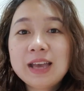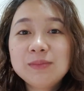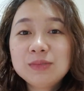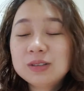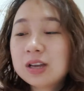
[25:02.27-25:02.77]

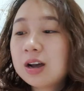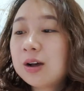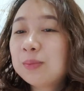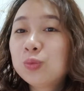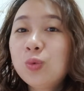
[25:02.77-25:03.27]
I'm
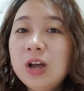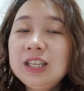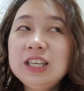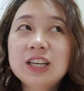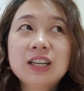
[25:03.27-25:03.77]
1
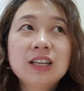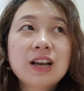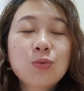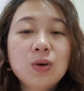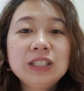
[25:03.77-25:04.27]
year.
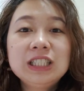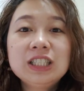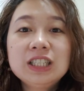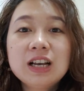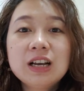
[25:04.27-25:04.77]

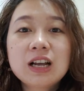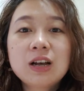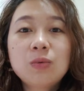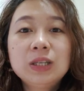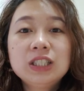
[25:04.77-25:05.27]

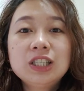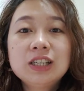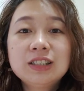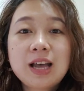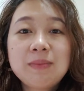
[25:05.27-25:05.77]
Kaka-1
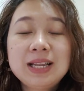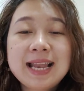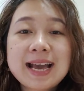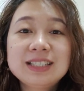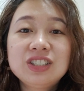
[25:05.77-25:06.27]
year lang
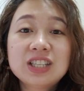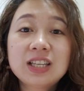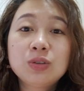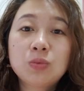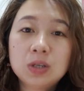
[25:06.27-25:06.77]
namin last
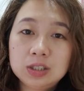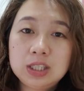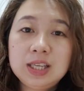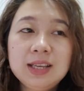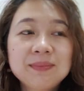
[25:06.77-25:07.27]

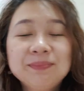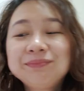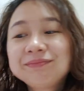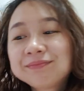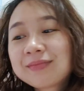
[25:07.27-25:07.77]
January.
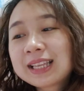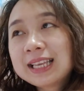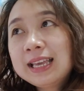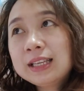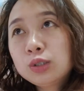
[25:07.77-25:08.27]

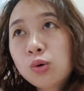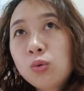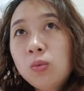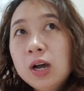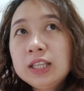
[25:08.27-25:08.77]

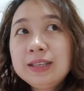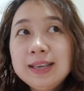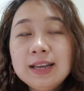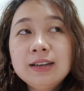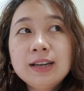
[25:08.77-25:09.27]
So, 1
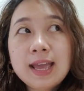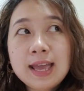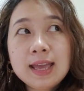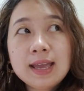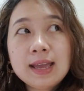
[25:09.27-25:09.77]
year
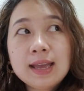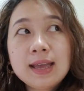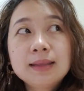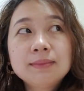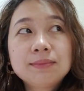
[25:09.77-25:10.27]

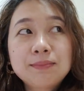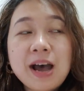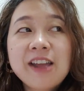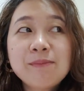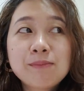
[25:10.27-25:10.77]
and
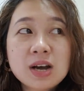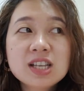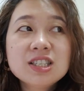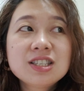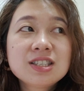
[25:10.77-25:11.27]
5
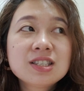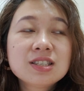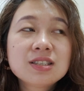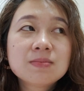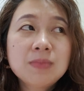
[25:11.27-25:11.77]
months
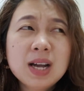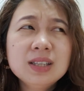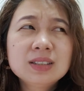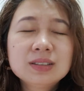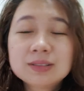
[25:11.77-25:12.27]

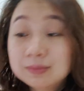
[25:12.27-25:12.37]
ba?